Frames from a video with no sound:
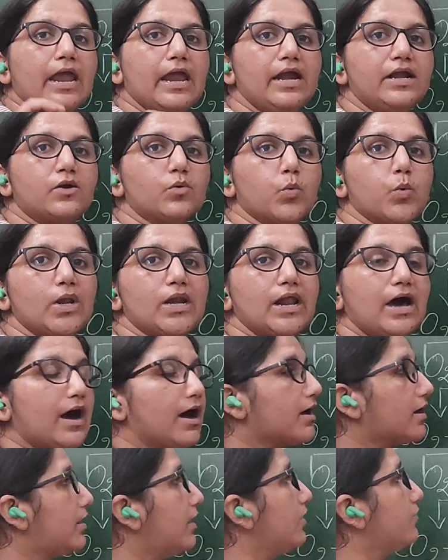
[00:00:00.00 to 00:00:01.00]
it will
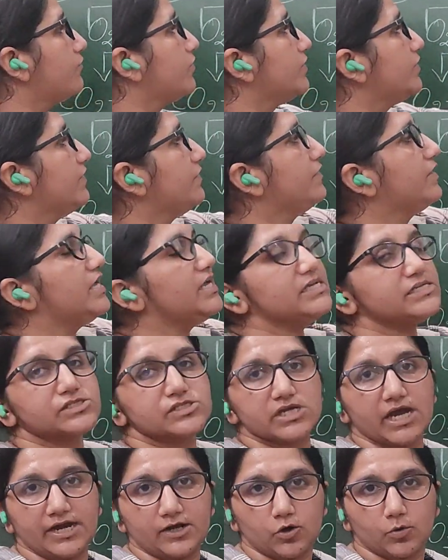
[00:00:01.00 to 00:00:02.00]
occur within the
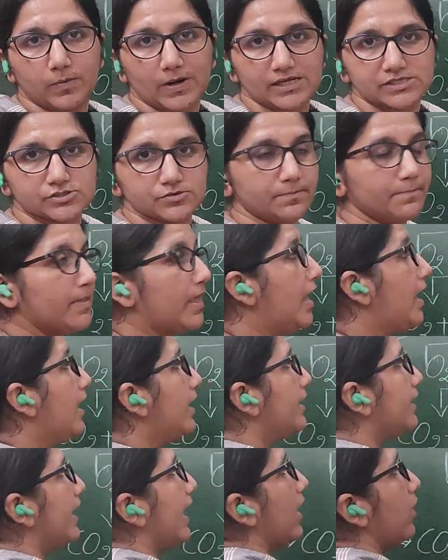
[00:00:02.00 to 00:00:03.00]
cytoplasm.
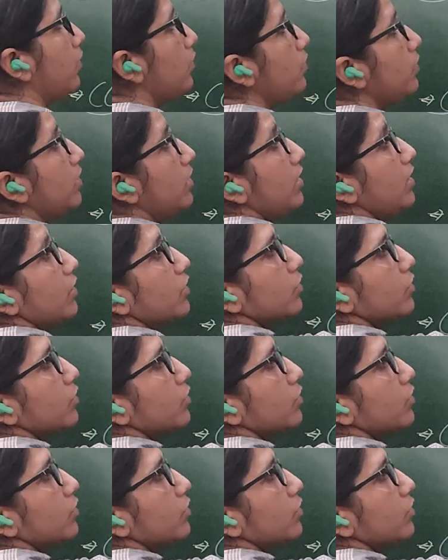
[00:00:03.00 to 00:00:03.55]
Now,